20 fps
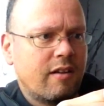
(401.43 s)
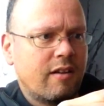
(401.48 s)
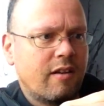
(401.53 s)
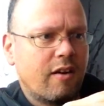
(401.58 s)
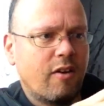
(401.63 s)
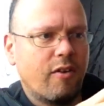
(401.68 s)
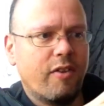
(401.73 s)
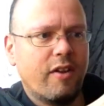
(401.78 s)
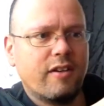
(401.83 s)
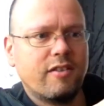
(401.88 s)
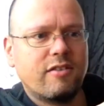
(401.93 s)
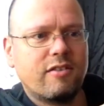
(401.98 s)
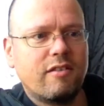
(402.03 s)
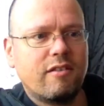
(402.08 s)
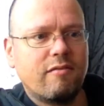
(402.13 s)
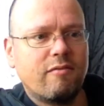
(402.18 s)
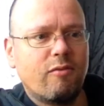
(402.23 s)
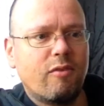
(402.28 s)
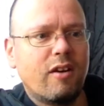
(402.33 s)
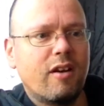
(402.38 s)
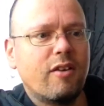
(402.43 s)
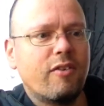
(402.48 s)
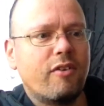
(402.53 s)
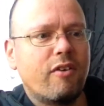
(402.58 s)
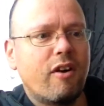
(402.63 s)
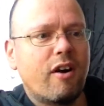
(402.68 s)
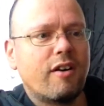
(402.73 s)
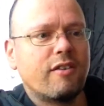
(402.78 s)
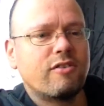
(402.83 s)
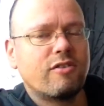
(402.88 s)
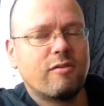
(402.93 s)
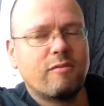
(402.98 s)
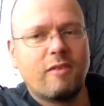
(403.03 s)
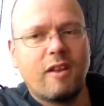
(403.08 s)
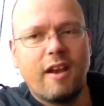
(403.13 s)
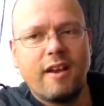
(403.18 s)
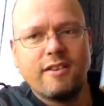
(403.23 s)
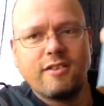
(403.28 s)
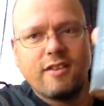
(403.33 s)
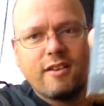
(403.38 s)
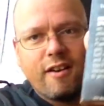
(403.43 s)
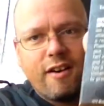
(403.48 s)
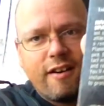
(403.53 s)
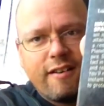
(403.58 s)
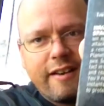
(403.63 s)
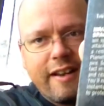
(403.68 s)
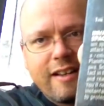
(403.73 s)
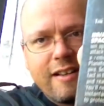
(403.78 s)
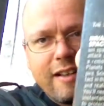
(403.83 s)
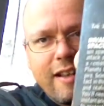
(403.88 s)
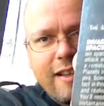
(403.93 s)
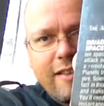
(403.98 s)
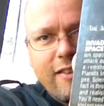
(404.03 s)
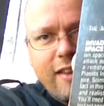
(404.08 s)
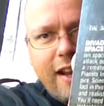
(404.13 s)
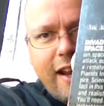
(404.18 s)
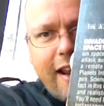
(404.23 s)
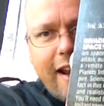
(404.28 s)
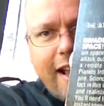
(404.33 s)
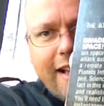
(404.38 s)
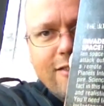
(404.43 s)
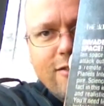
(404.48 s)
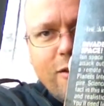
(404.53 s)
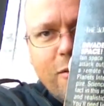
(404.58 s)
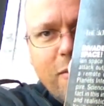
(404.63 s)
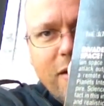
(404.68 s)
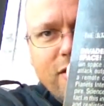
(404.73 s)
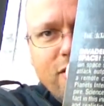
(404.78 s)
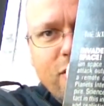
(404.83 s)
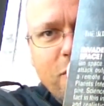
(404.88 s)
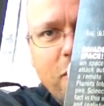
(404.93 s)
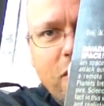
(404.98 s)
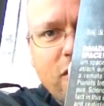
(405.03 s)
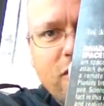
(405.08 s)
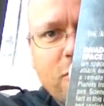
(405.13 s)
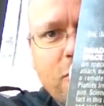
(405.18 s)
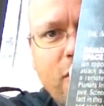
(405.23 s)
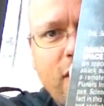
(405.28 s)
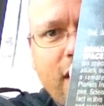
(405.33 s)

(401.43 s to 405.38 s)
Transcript: there are some lines that aren't ending in exclamation marks, but